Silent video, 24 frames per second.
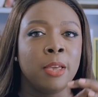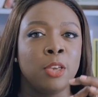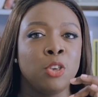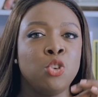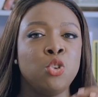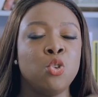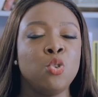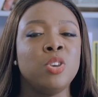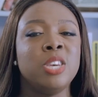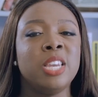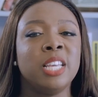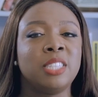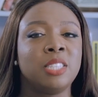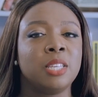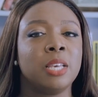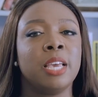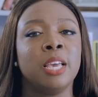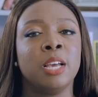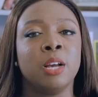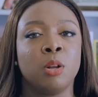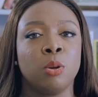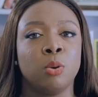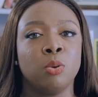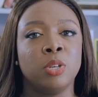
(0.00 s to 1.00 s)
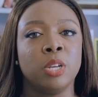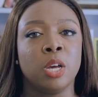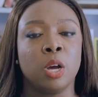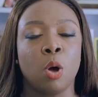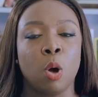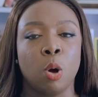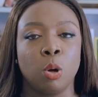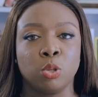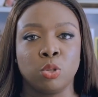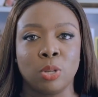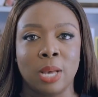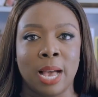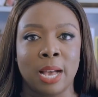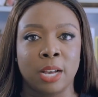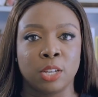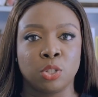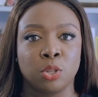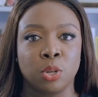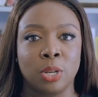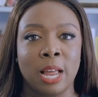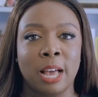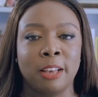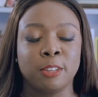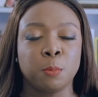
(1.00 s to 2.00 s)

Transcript: You need to include a call to action.